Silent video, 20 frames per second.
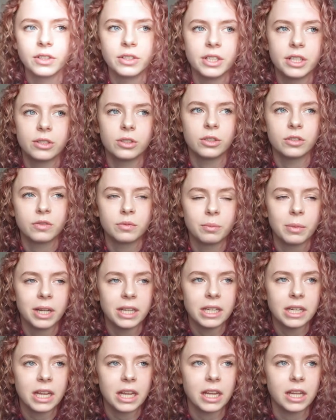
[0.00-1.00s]
the ditch of my
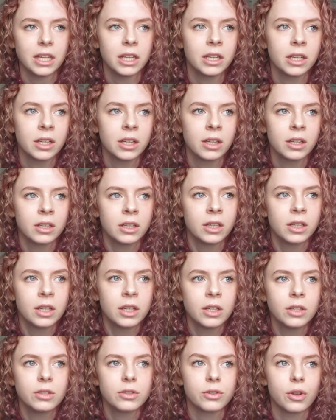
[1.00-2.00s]
knee
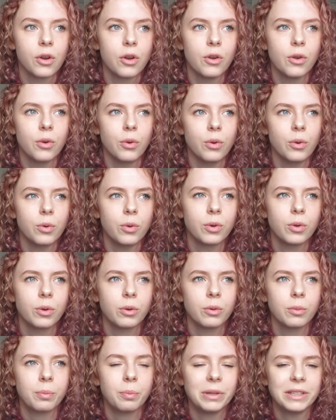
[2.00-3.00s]
so
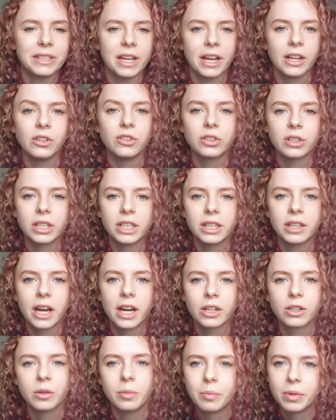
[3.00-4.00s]
potentially
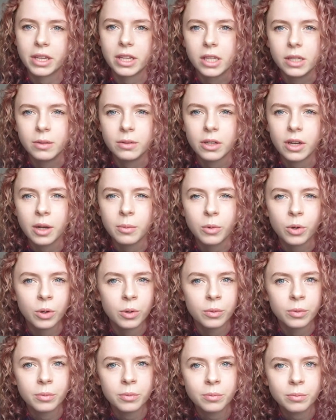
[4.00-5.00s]
that could be a
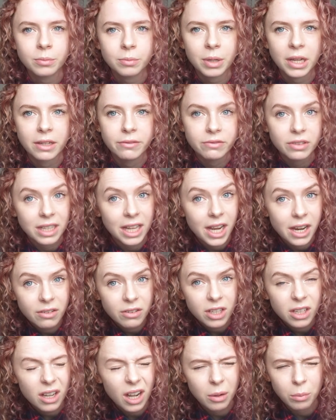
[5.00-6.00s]
more painful
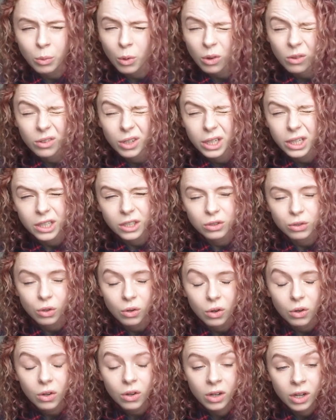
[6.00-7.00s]
area, I'm not really
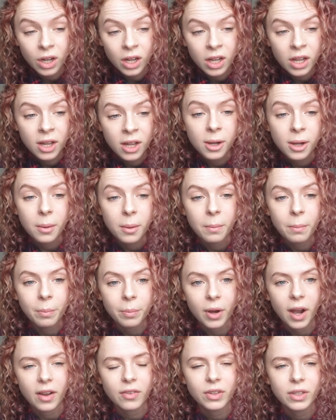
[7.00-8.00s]
sure.
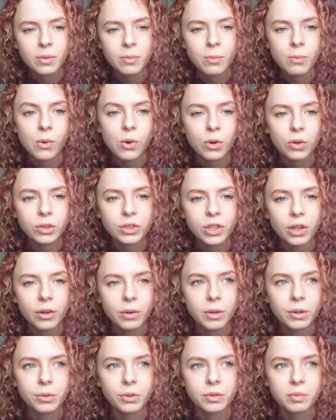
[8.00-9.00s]
But I think more so
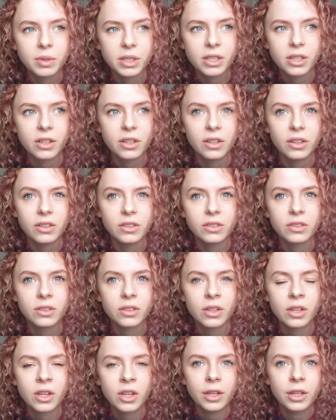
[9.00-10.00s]
it was because
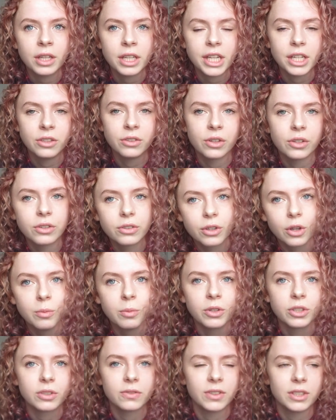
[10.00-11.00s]
he'd done so
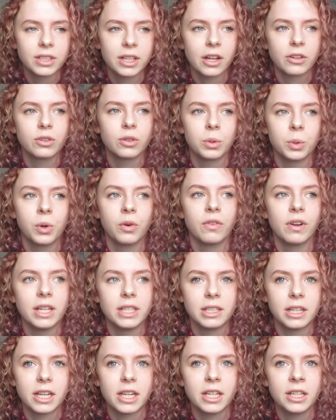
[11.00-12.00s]
much of the tattoo
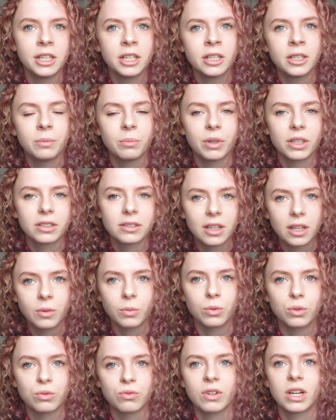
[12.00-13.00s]
already, my
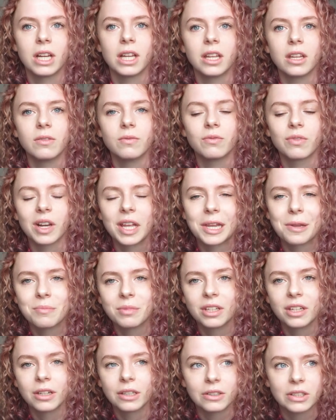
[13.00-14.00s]
skin was really
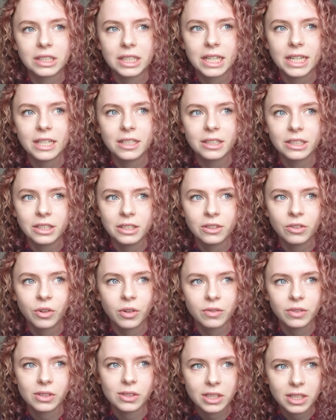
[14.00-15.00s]
inflamed and irritated and
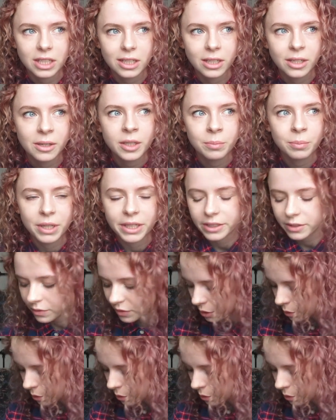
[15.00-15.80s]
obviously bits of